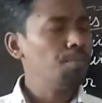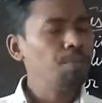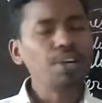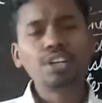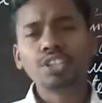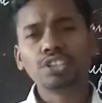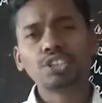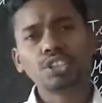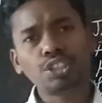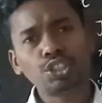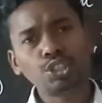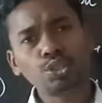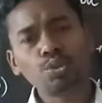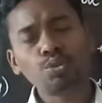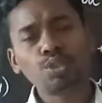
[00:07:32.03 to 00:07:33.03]

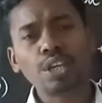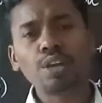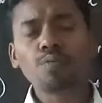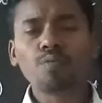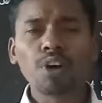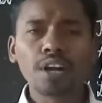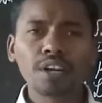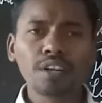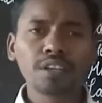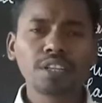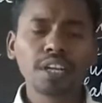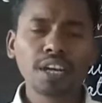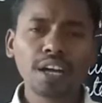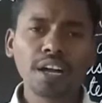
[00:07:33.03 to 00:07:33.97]
Britishers, they